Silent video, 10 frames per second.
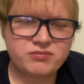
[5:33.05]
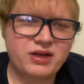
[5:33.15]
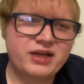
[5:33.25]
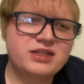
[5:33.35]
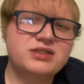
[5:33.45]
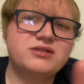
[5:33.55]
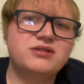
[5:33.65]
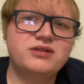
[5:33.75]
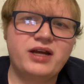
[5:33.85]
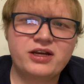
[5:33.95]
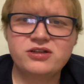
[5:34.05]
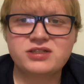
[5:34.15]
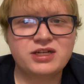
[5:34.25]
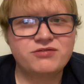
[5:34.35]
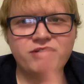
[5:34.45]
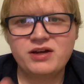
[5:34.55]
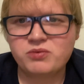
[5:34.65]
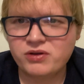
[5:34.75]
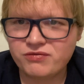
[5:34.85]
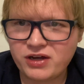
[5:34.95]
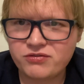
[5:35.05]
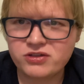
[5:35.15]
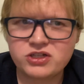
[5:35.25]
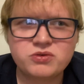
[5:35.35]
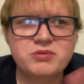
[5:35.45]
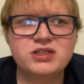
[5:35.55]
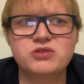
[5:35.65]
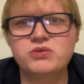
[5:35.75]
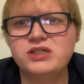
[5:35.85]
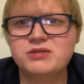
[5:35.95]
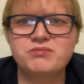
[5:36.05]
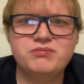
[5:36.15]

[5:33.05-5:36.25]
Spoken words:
I guess I could have said 5.5 for this one because this one is